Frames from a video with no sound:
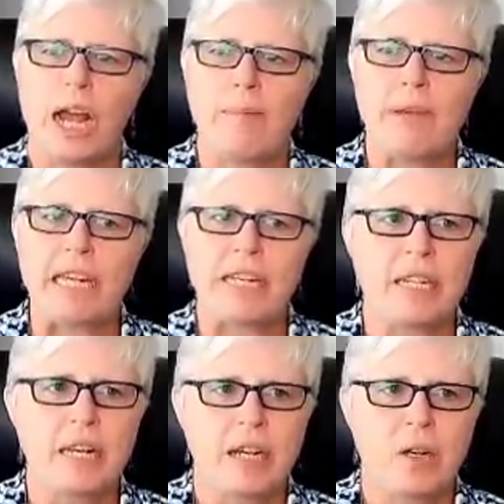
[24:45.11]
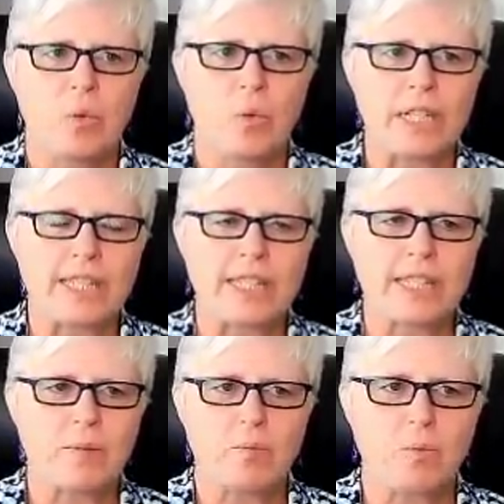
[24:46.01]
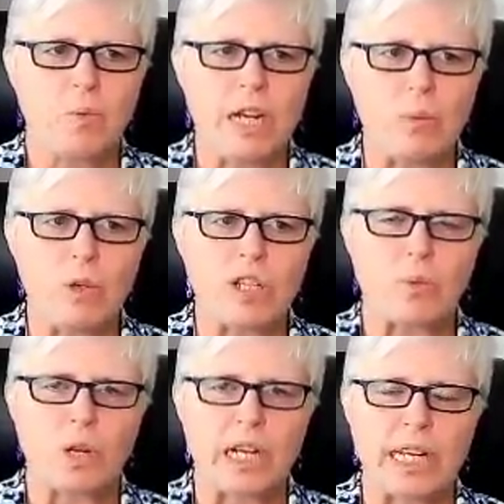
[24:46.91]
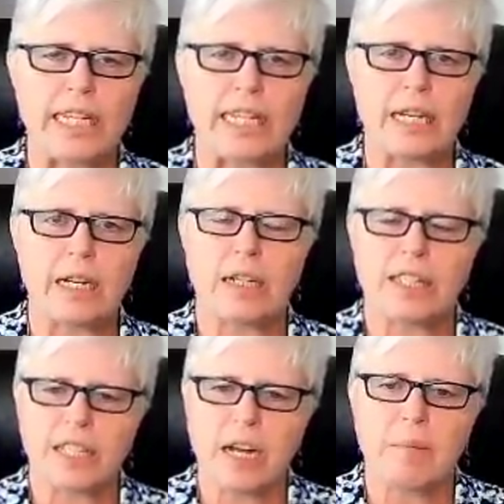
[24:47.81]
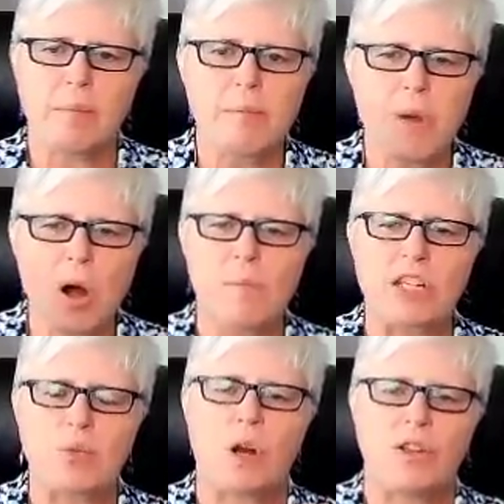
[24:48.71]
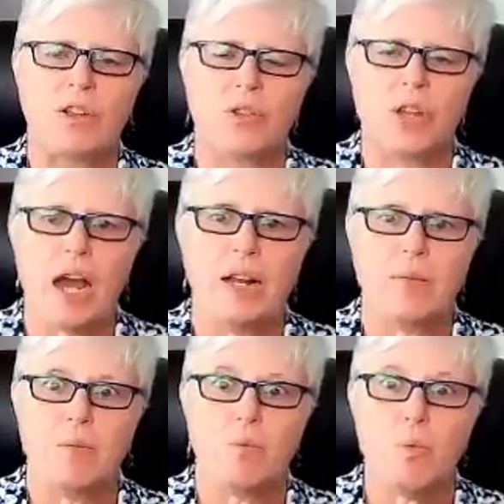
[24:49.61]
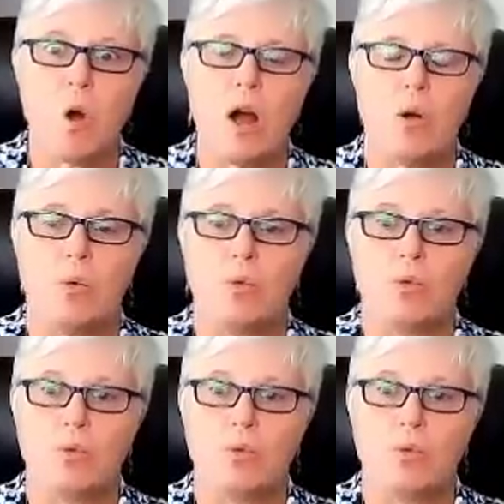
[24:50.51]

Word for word: I mean, what's what was really uh, some moments where you thought, "Whoa,